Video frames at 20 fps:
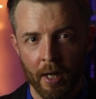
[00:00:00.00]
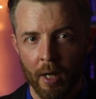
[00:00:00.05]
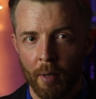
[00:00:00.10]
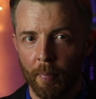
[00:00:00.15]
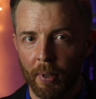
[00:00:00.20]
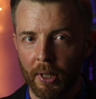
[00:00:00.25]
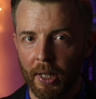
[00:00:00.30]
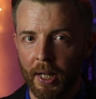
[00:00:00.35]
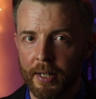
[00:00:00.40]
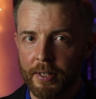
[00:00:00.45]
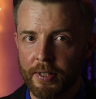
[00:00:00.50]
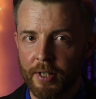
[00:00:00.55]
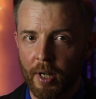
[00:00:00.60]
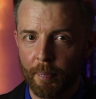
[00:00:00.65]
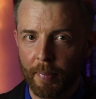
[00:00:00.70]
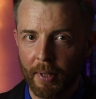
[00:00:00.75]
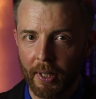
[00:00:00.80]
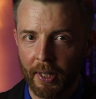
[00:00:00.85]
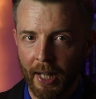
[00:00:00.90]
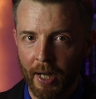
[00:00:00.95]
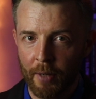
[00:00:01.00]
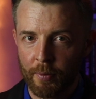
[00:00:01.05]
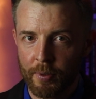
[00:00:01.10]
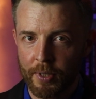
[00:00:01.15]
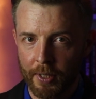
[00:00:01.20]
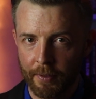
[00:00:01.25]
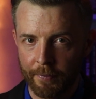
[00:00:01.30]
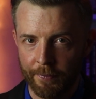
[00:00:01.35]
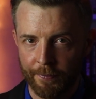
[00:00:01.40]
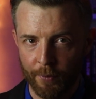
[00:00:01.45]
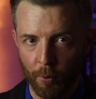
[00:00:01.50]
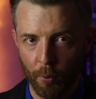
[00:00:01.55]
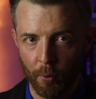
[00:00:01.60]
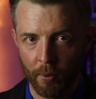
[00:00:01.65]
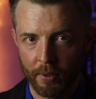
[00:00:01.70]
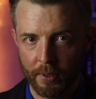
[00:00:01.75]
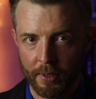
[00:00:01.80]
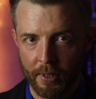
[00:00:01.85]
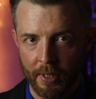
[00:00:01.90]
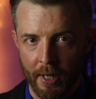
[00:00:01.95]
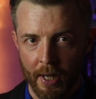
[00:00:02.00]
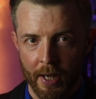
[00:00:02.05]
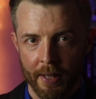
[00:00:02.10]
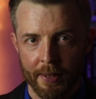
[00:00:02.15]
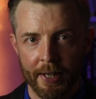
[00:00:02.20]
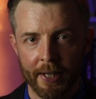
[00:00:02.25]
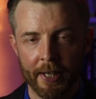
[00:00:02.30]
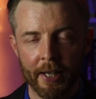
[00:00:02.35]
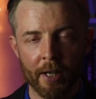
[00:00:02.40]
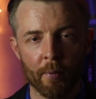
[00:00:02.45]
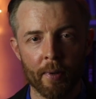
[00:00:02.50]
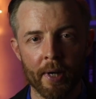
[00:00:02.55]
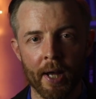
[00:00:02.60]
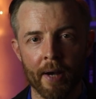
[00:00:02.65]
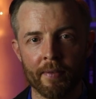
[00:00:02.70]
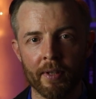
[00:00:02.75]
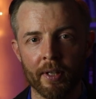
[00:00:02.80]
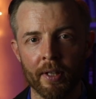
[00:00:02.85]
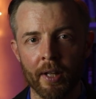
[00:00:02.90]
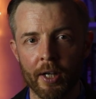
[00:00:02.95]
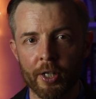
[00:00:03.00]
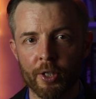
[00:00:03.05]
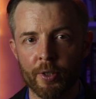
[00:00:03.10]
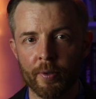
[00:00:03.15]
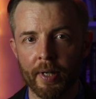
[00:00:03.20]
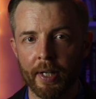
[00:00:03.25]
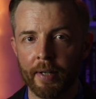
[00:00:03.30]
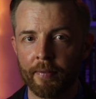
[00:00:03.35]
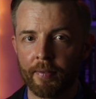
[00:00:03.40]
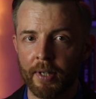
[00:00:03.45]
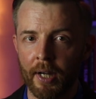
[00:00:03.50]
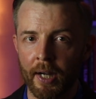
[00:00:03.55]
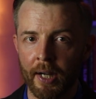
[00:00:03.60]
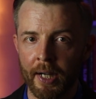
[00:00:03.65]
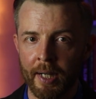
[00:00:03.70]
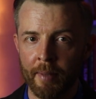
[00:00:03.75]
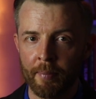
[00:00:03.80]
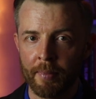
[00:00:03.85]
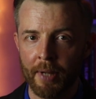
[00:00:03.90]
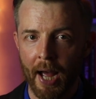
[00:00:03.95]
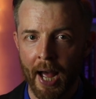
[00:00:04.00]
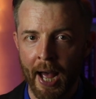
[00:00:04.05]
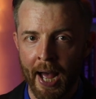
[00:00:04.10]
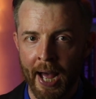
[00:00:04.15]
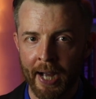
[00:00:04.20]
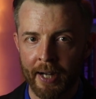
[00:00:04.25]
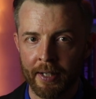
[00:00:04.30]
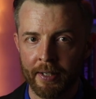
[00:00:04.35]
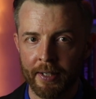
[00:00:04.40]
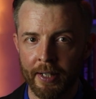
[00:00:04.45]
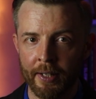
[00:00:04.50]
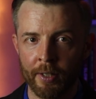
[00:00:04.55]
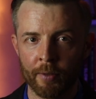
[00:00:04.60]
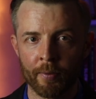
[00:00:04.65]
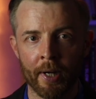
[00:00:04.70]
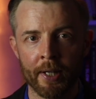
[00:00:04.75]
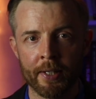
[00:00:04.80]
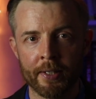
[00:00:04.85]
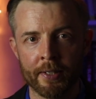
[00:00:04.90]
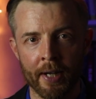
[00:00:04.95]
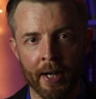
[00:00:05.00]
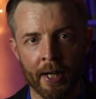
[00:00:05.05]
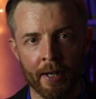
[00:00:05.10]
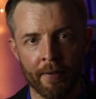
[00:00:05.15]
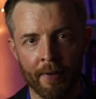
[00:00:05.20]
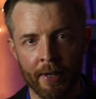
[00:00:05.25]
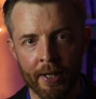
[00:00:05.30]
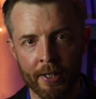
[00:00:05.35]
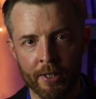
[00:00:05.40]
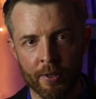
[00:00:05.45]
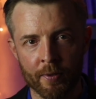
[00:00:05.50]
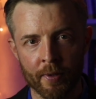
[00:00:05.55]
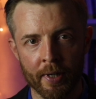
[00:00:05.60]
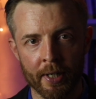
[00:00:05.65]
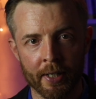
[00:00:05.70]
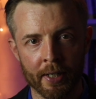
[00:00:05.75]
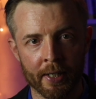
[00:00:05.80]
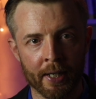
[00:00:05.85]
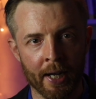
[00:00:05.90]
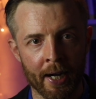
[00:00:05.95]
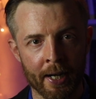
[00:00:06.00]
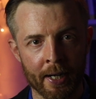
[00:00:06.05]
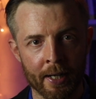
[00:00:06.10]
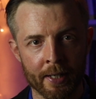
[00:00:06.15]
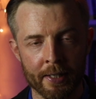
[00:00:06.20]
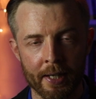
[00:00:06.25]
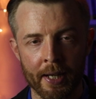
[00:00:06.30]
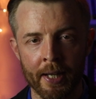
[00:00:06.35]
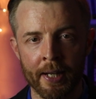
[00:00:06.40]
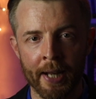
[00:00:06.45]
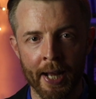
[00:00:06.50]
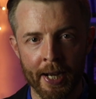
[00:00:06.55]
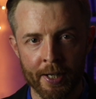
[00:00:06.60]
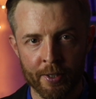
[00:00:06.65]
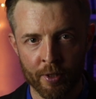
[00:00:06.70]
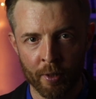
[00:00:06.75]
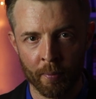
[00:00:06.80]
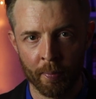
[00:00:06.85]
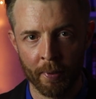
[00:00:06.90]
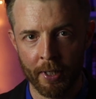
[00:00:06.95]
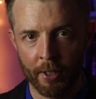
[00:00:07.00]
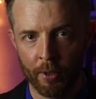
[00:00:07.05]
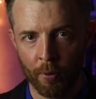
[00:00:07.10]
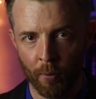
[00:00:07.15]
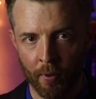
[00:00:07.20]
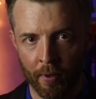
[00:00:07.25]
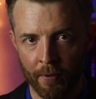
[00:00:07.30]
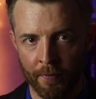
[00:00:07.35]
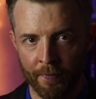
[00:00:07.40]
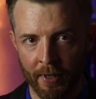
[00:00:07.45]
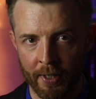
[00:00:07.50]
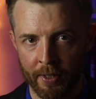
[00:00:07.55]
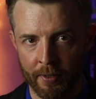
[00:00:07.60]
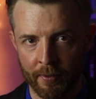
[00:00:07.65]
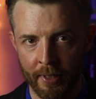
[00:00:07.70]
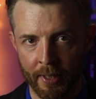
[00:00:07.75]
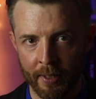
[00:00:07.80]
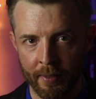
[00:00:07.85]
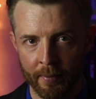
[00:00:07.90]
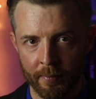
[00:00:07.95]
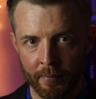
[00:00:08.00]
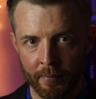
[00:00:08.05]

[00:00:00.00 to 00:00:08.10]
But let us not be lounging fools, thinking we have the luxury of time to act and the right side of history to guide us inexorably toward victory.